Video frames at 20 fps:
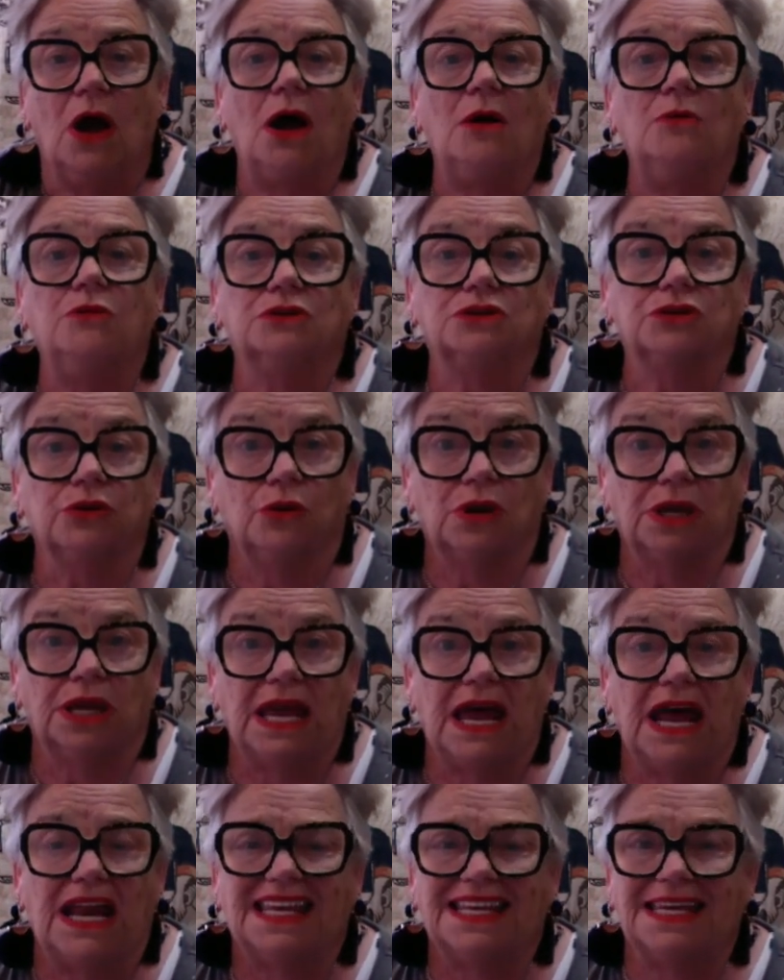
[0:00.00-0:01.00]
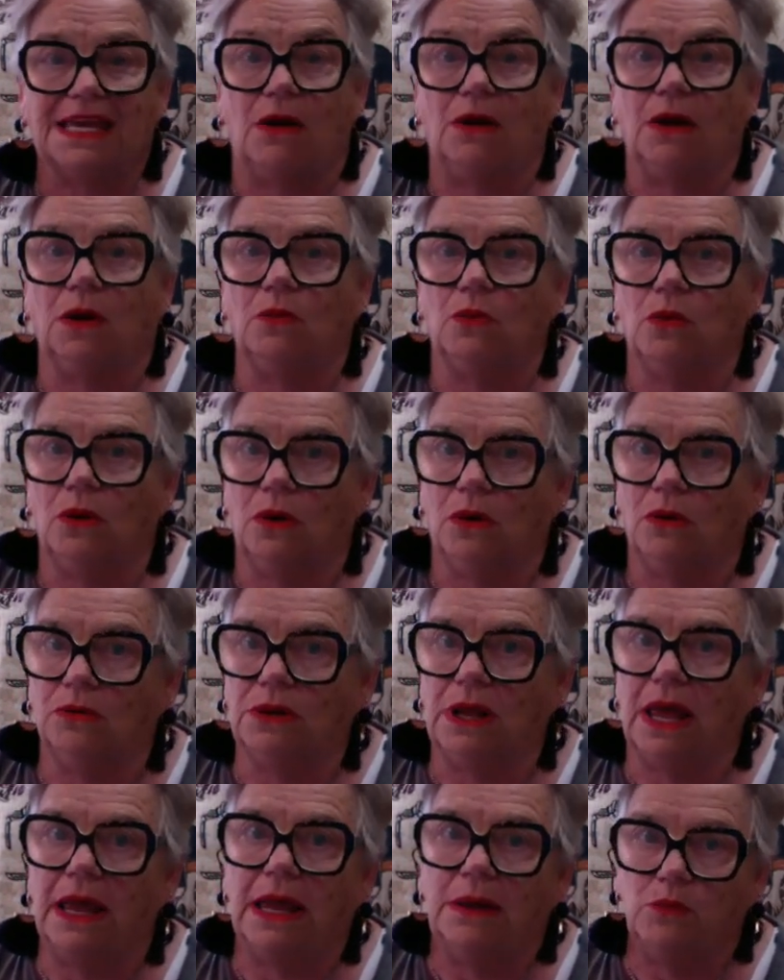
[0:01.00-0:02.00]
I was looking at it going,
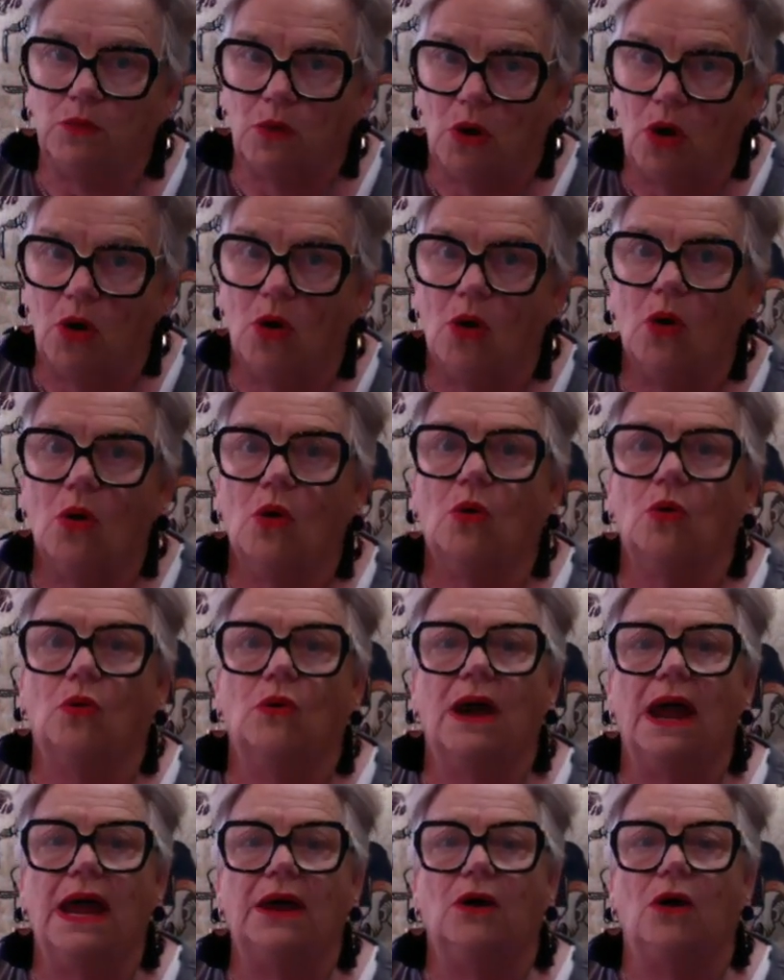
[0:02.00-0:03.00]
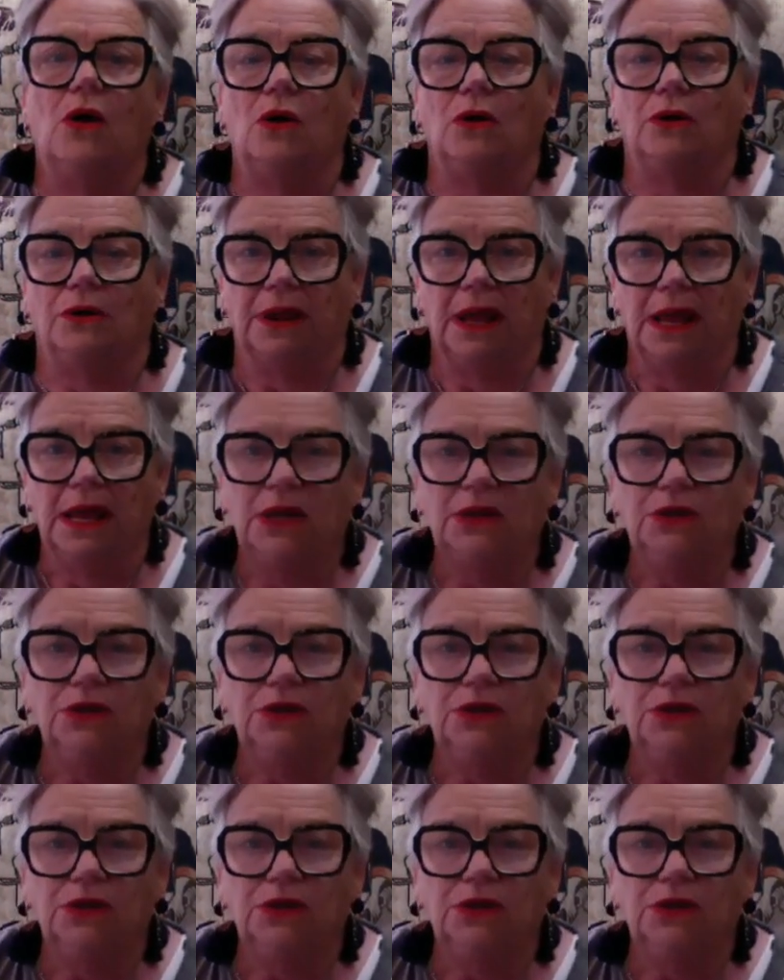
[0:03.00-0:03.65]
whoa, hang on.